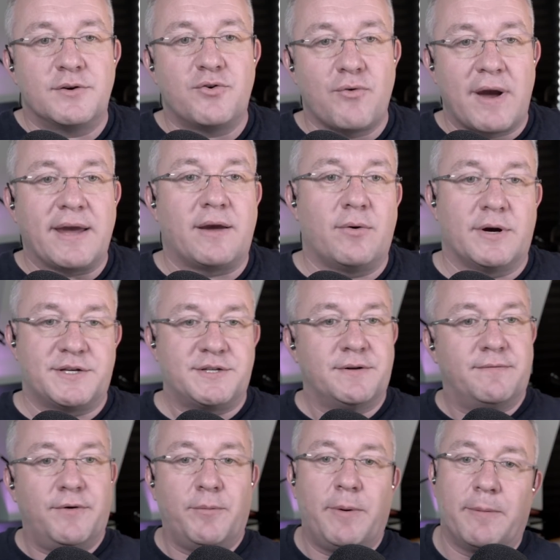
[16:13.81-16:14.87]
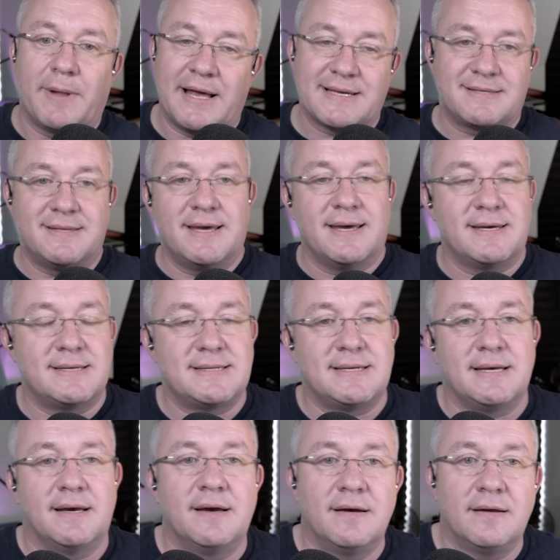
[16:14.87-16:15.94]
Great question. A few people asked
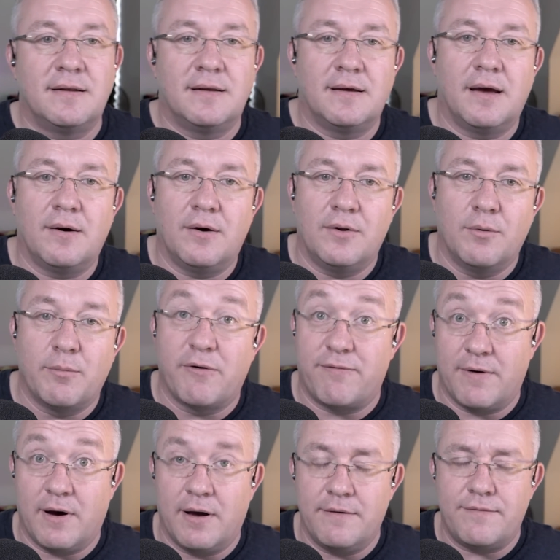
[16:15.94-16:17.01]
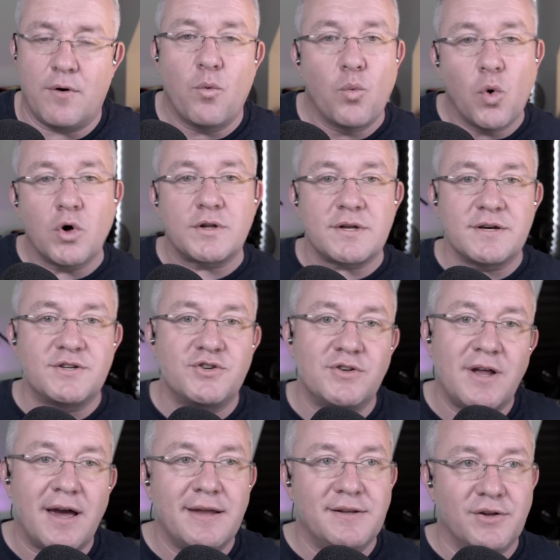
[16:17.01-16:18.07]
this. Number five, what
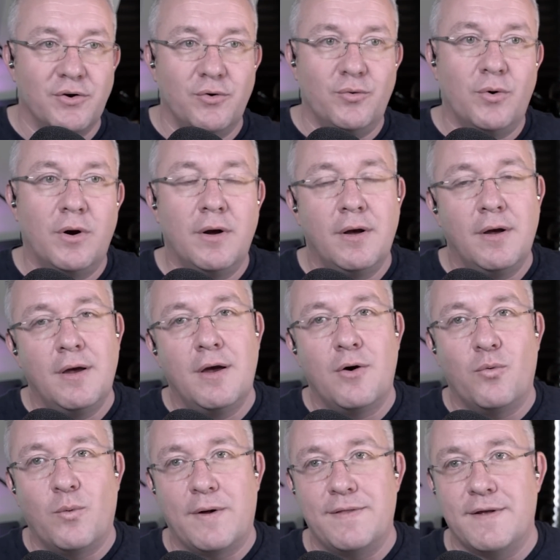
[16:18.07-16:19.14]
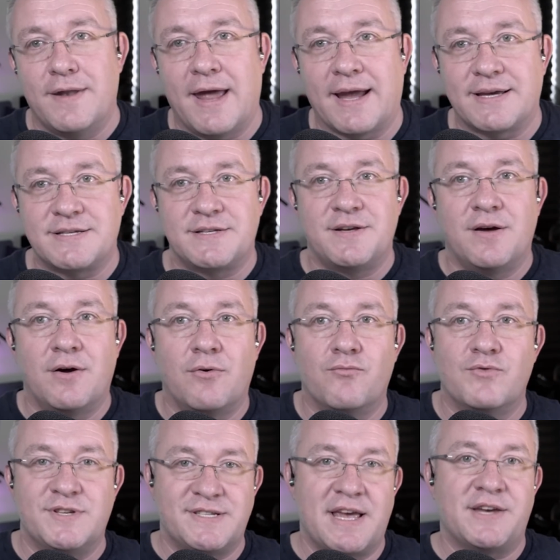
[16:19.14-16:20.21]
should I do when the next
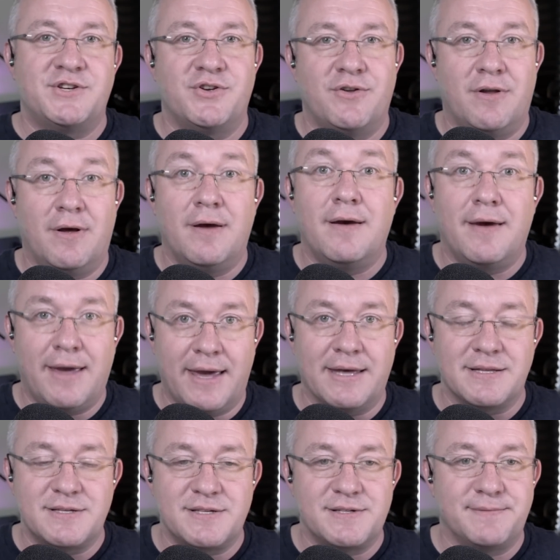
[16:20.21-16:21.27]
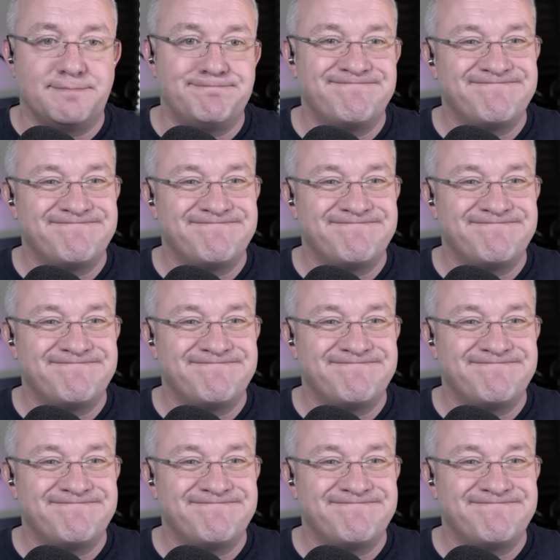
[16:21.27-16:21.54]
recession hits?